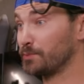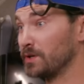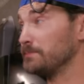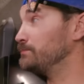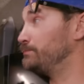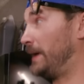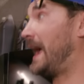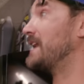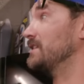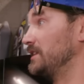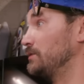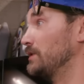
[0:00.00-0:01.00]
pretty
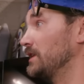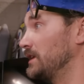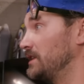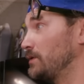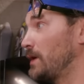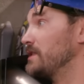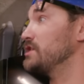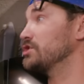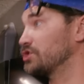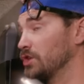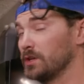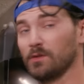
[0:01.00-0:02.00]
badly, really, the way that you
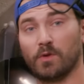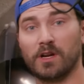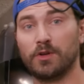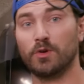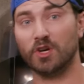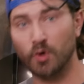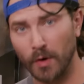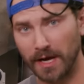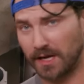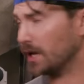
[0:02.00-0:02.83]
shouldn't. We're gonna do it quick.